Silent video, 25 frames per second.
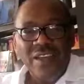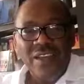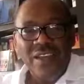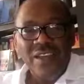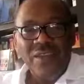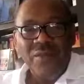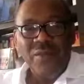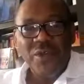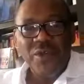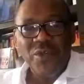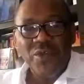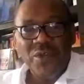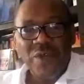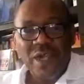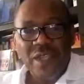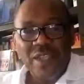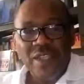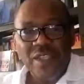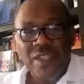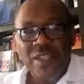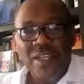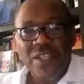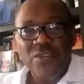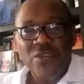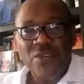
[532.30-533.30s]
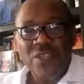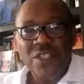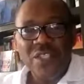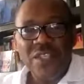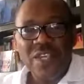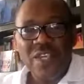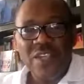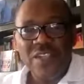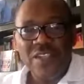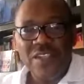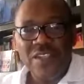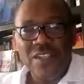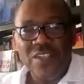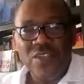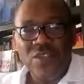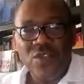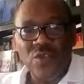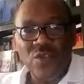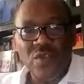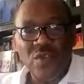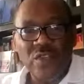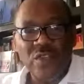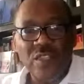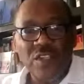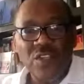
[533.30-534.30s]
But what? They don't tell us the
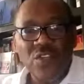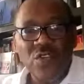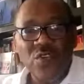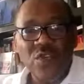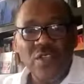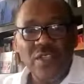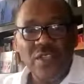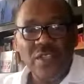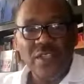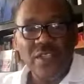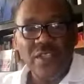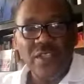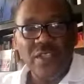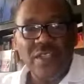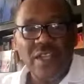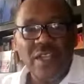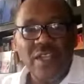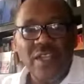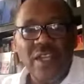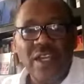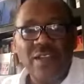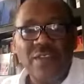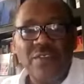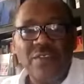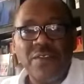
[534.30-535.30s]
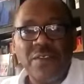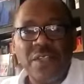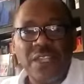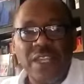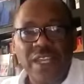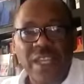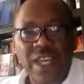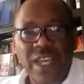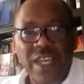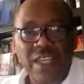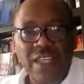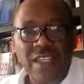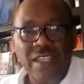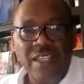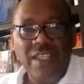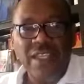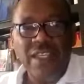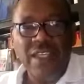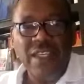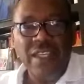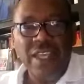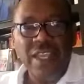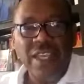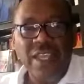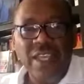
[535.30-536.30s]
truth. The truth is there are
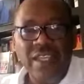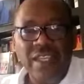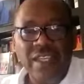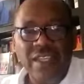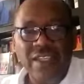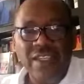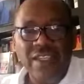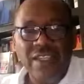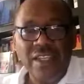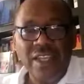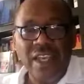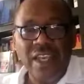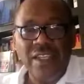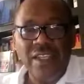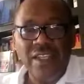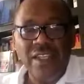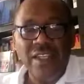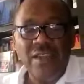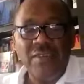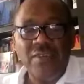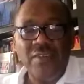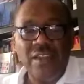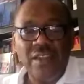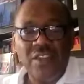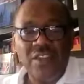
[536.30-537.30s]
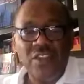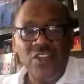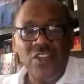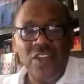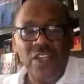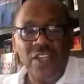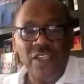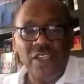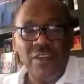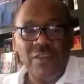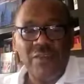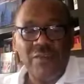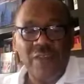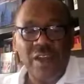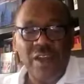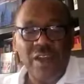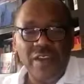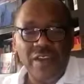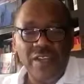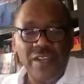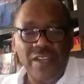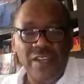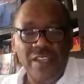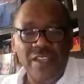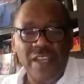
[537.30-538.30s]
18 to 19 different strains of
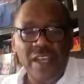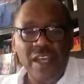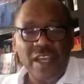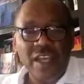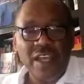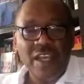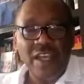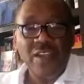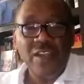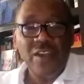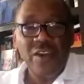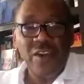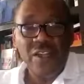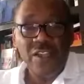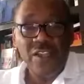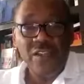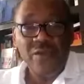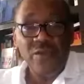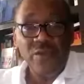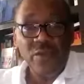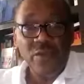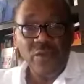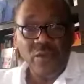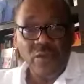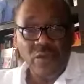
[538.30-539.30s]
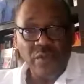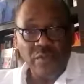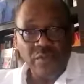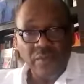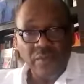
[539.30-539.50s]
viruses that cause the flu.